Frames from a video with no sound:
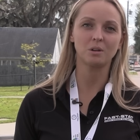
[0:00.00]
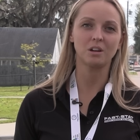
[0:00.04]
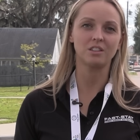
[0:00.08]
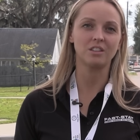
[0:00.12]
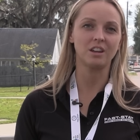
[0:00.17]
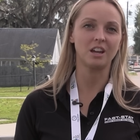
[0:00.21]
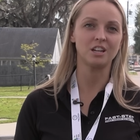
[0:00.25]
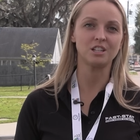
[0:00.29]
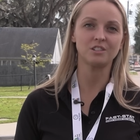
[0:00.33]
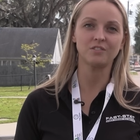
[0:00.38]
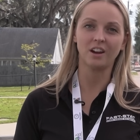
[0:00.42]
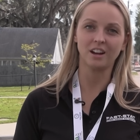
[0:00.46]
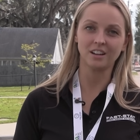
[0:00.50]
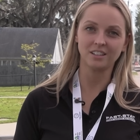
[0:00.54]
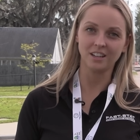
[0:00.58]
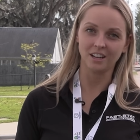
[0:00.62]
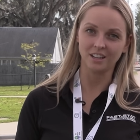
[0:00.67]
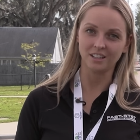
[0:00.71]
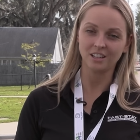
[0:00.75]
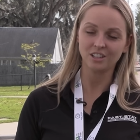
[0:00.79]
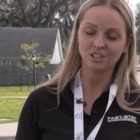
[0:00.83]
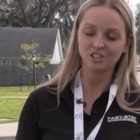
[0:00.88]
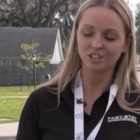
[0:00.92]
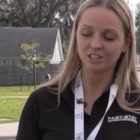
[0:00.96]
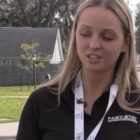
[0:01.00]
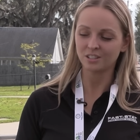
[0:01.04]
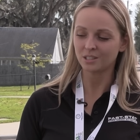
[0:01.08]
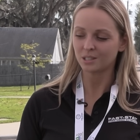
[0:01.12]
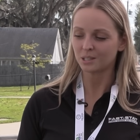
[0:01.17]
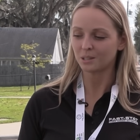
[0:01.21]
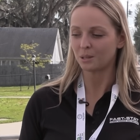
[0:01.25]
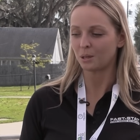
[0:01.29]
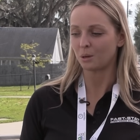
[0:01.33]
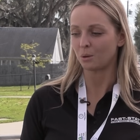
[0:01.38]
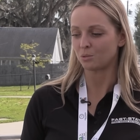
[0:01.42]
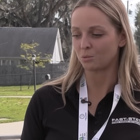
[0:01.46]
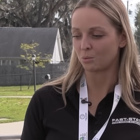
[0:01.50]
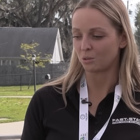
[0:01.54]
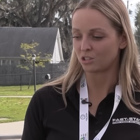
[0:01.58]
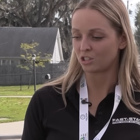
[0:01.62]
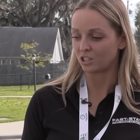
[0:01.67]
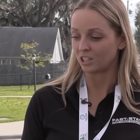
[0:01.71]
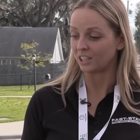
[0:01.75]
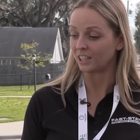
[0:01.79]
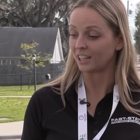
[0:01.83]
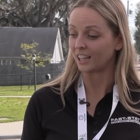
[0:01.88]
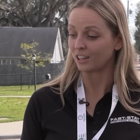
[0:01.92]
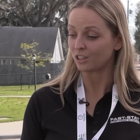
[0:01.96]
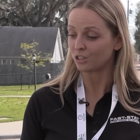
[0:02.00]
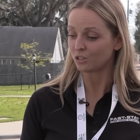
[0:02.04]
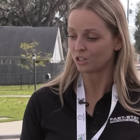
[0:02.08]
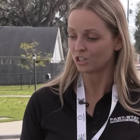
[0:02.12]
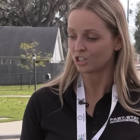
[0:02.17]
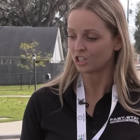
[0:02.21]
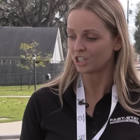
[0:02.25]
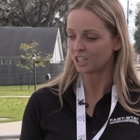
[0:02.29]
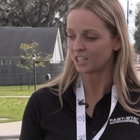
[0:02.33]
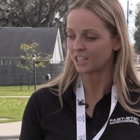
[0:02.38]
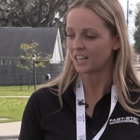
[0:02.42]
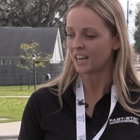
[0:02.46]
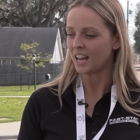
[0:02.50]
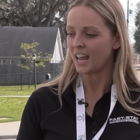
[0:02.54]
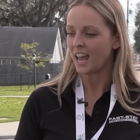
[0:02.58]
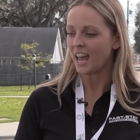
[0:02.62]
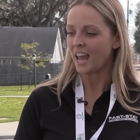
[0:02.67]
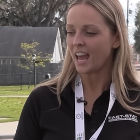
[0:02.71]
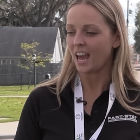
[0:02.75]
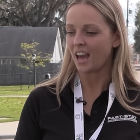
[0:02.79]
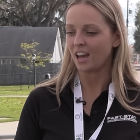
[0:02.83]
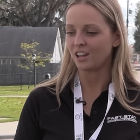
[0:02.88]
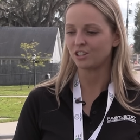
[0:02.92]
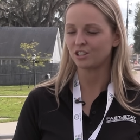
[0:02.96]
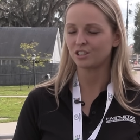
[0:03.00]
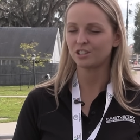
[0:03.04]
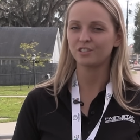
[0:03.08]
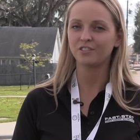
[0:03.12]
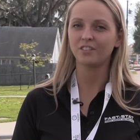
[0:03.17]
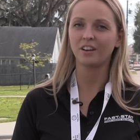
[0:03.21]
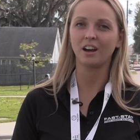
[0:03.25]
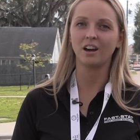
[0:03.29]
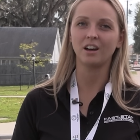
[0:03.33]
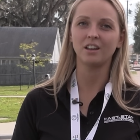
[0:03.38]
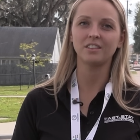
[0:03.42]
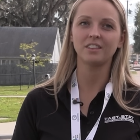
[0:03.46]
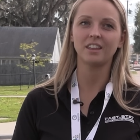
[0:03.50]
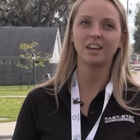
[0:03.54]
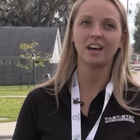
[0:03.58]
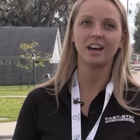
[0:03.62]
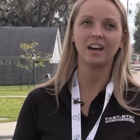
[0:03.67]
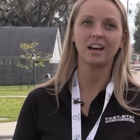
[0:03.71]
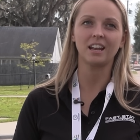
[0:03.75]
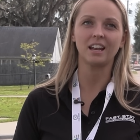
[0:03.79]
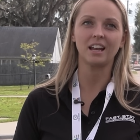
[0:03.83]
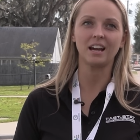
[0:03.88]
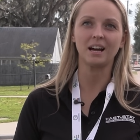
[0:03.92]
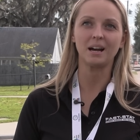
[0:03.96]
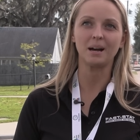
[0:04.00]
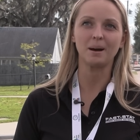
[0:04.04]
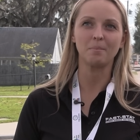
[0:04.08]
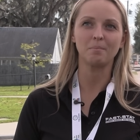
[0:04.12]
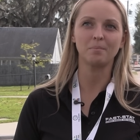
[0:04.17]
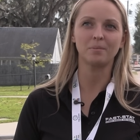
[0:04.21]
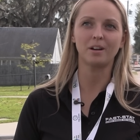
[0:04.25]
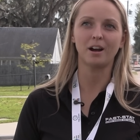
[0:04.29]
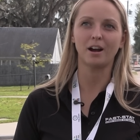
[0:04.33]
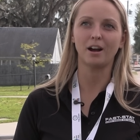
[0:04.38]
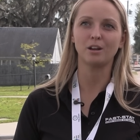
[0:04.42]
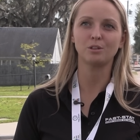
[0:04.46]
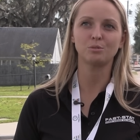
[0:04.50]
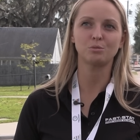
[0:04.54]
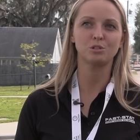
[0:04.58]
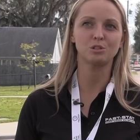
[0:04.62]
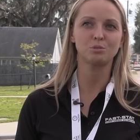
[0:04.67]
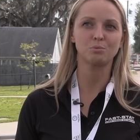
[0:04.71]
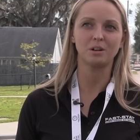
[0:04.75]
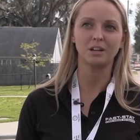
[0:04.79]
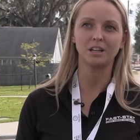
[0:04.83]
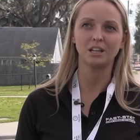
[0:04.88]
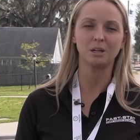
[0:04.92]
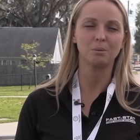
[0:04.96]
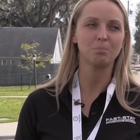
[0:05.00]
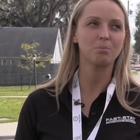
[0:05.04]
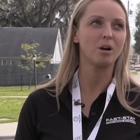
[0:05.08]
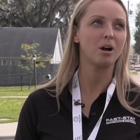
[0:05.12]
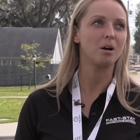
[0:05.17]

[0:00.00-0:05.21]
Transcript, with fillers: with HVAC technicians. He was originally an electrician and just found that um, guys were just running into